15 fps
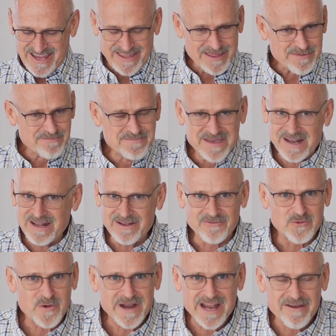in the middle
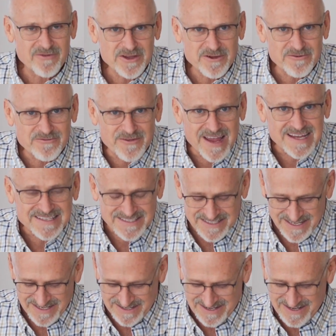of whatever you're
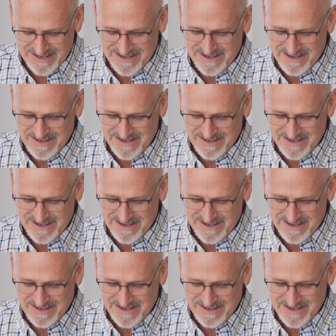facing,